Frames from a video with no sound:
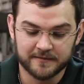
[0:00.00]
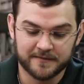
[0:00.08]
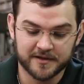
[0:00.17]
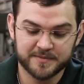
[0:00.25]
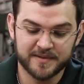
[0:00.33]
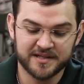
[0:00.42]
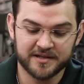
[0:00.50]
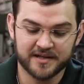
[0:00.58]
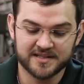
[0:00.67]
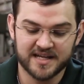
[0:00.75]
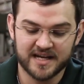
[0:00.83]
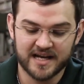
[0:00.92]
First pin you're
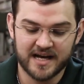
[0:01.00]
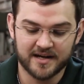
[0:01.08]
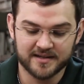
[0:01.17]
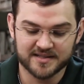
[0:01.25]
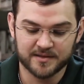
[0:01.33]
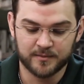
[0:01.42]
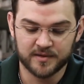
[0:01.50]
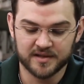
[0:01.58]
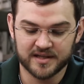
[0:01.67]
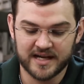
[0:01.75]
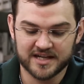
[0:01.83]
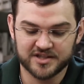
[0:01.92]
going to take out is the one
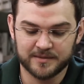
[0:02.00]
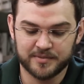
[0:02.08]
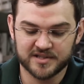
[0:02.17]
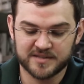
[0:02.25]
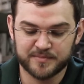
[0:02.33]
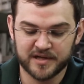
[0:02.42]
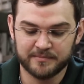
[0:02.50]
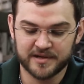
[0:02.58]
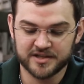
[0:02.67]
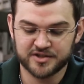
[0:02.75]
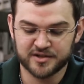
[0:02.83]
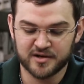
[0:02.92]
that actually puts spring
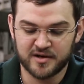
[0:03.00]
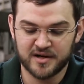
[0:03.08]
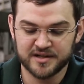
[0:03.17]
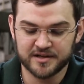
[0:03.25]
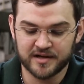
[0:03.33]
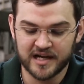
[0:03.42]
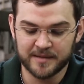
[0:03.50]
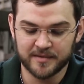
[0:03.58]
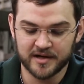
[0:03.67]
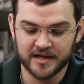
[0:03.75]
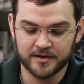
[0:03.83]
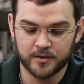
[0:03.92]
pressure on your
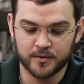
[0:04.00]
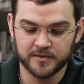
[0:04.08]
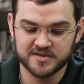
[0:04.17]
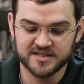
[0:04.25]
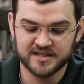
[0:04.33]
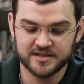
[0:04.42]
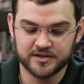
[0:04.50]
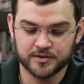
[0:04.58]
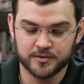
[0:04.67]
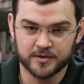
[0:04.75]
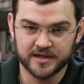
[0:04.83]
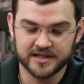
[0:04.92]
hammer and holds in your